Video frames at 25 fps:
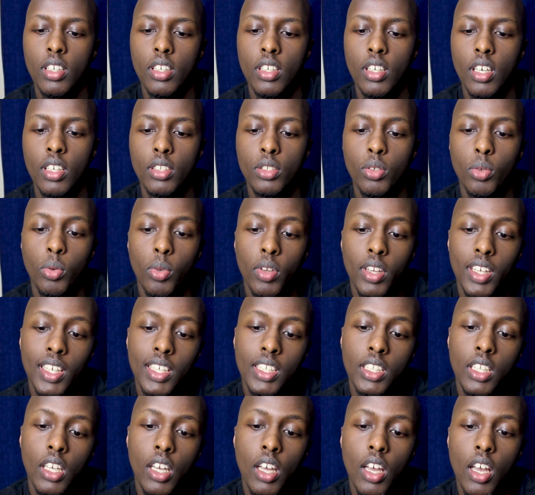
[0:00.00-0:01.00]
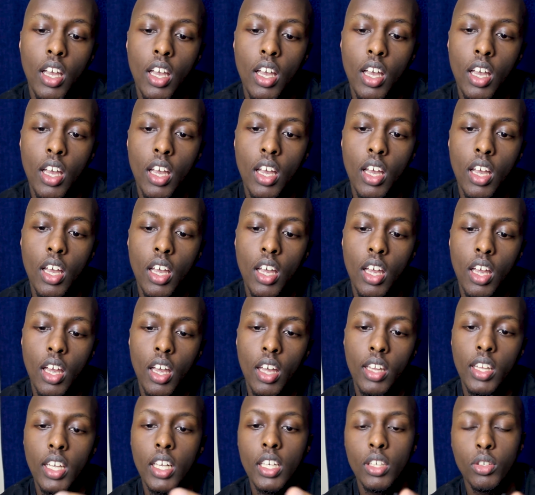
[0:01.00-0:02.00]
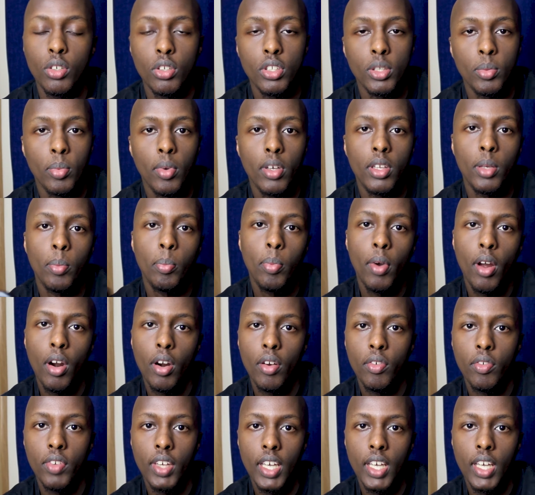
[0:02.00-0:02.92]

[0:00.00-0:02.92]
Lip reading: he talks about the power of